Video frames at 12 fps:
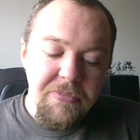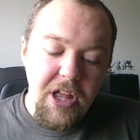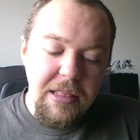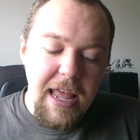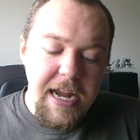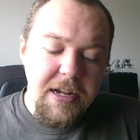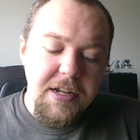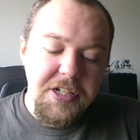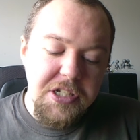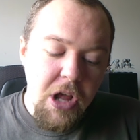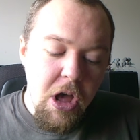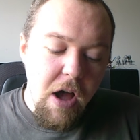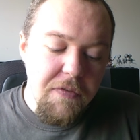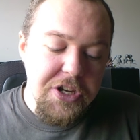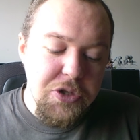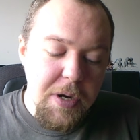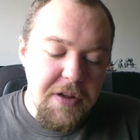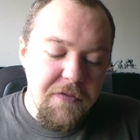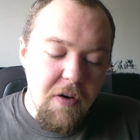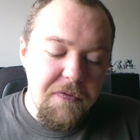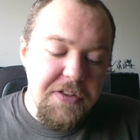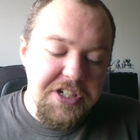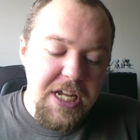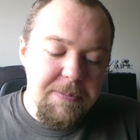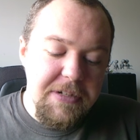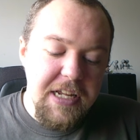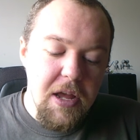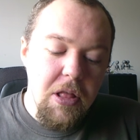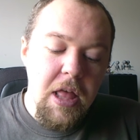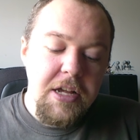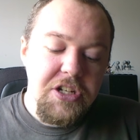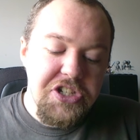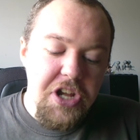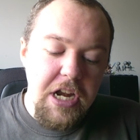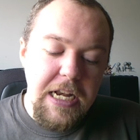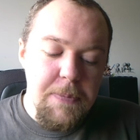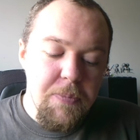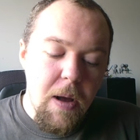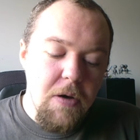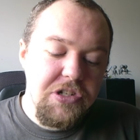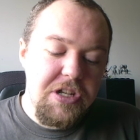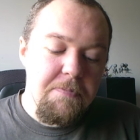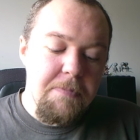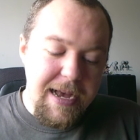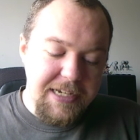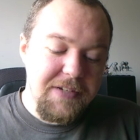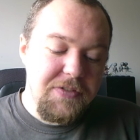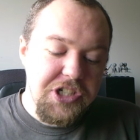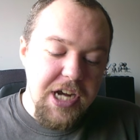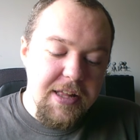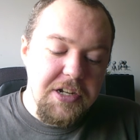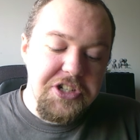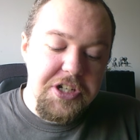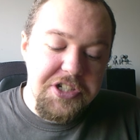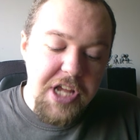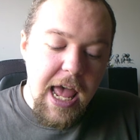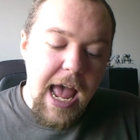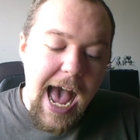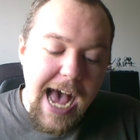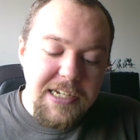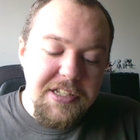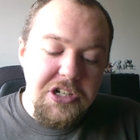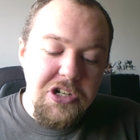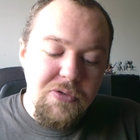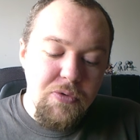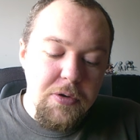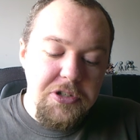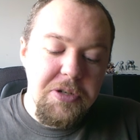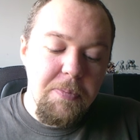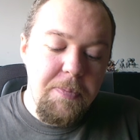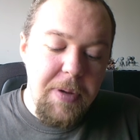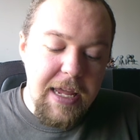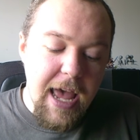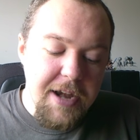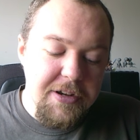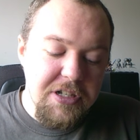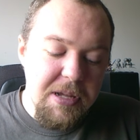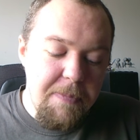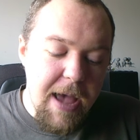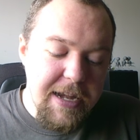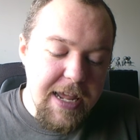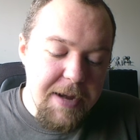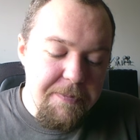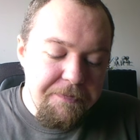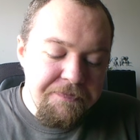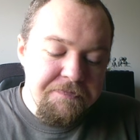The lateness of the 24th December deal certainly posed massive challenges as the new rules began to bed in.